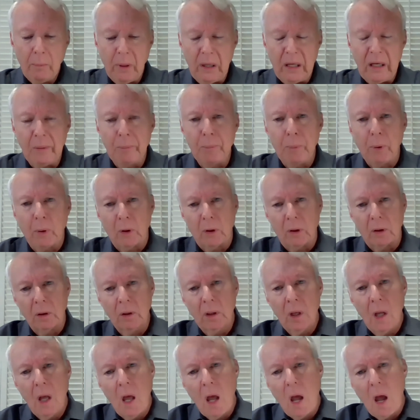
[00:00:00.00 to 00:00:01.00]

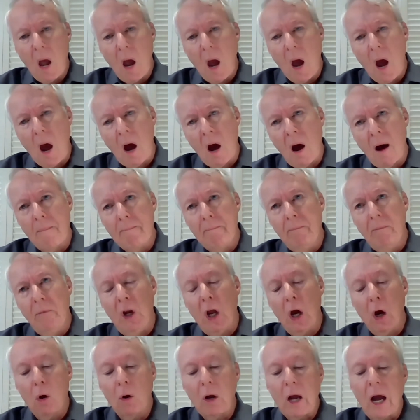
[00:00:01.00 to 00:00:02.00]
people
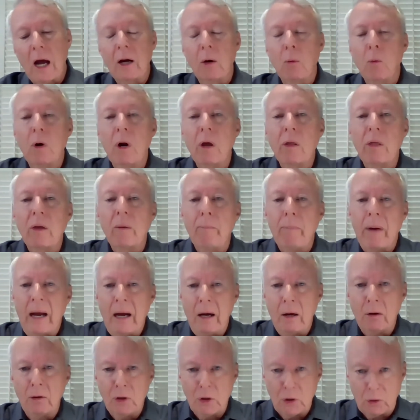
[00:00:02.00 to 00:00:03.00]
know kind of what are the
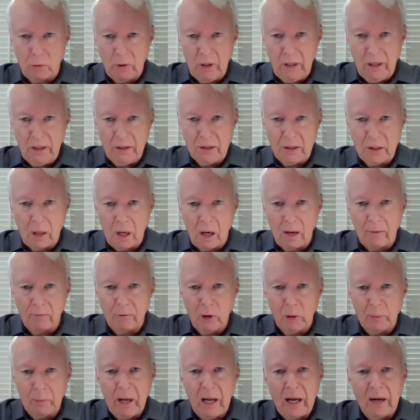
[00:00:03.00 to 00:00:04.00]
boundaries of
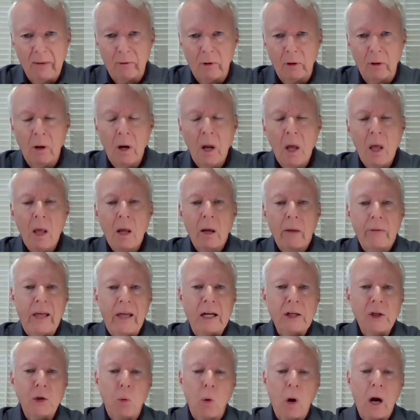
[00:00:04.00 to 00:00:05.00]
good behavior.
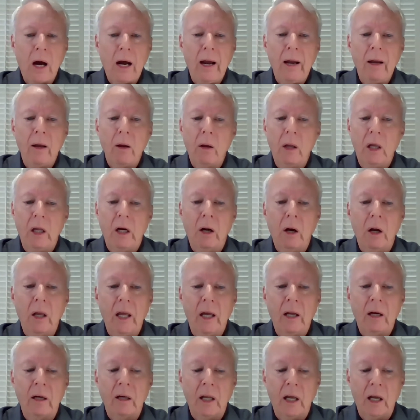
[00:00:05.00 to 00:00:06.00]
That's why,
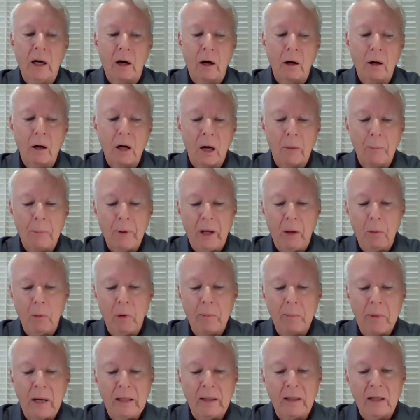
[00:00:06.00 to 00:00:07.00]
at our company, we
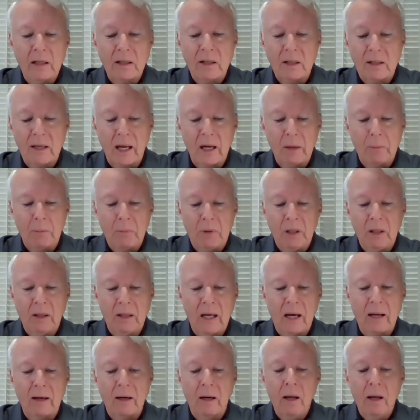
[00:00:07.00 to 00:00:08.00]
made this statement that